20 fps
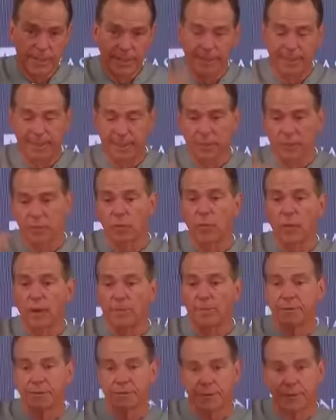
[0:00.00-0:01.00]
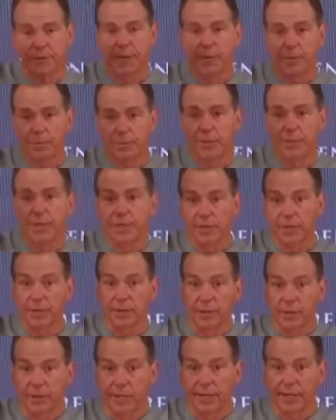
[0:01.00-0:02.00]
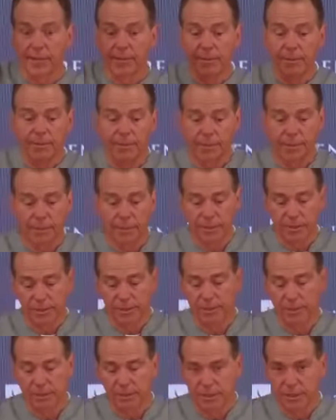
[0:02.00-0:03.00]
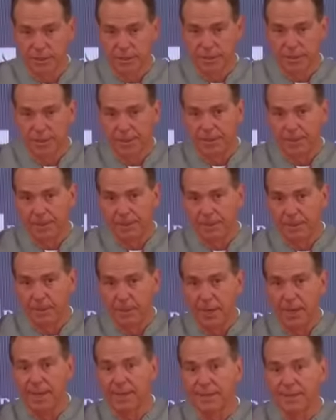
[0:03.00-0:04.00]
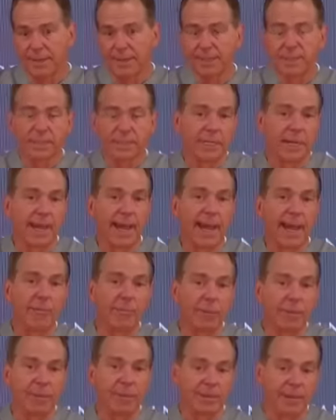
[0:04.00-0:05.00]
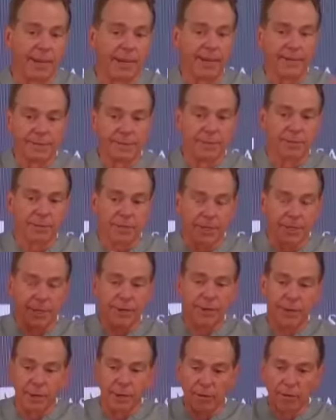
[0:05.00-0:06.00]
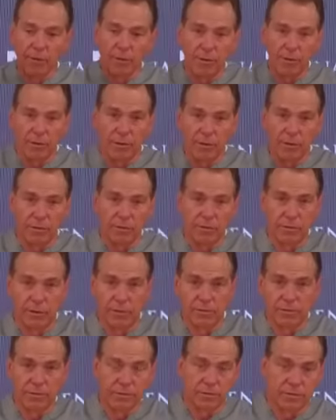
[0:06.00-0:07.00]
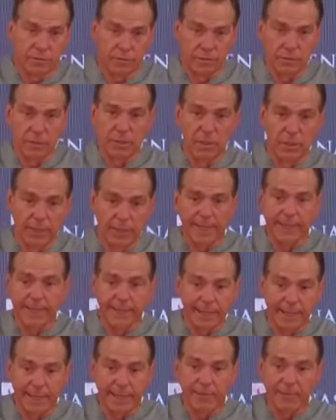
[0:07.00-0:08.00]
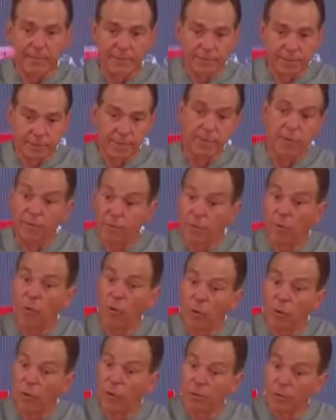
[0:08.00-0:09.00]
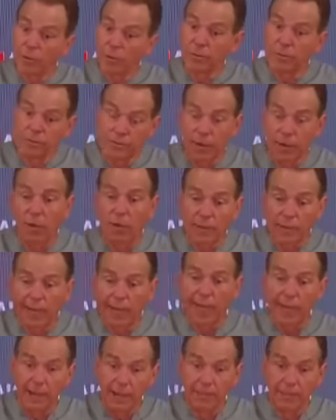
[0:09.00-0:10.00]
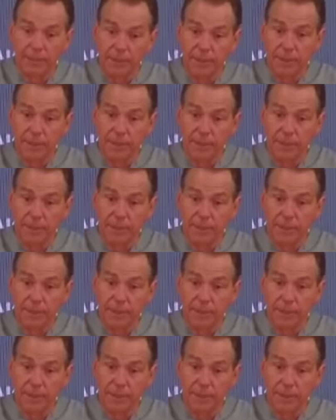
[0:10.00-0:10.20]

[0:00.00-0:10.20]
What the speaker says: Not just the reps for that particular game, because you know, a lot of things that happen have some carryover from, you know, like the games before, fall camp,